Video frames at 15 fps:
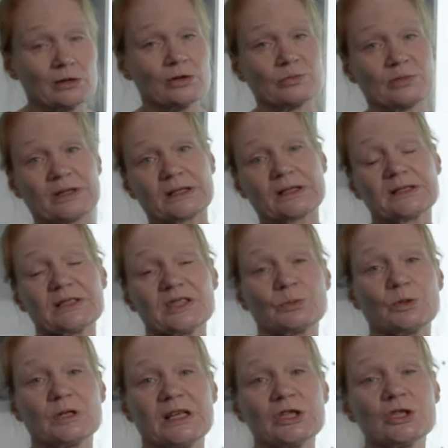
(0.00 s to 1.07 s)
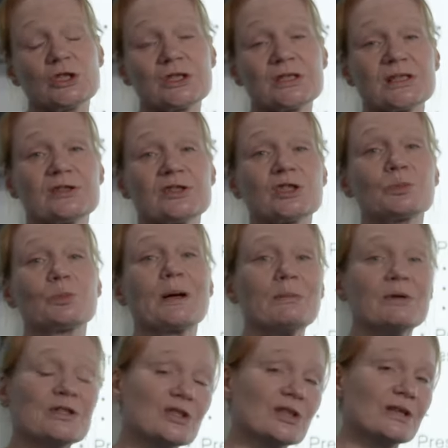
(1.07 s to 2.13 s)
numerical simulations, that just
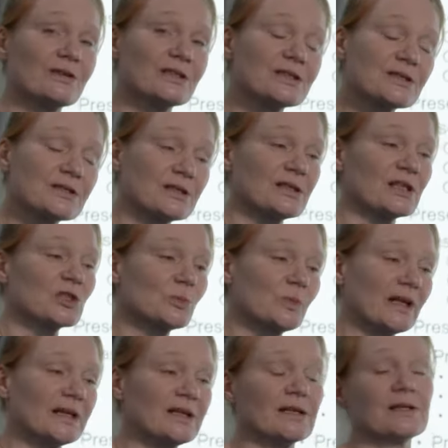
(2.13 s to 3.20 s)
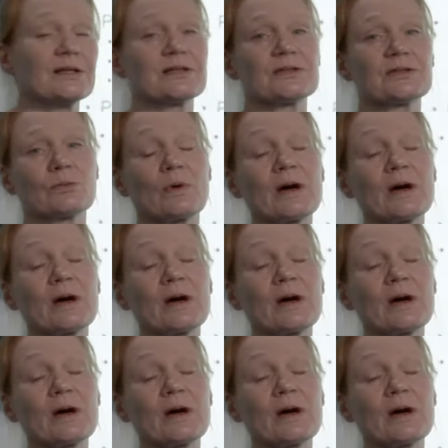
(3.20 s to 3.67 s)
publishing this and explaining this,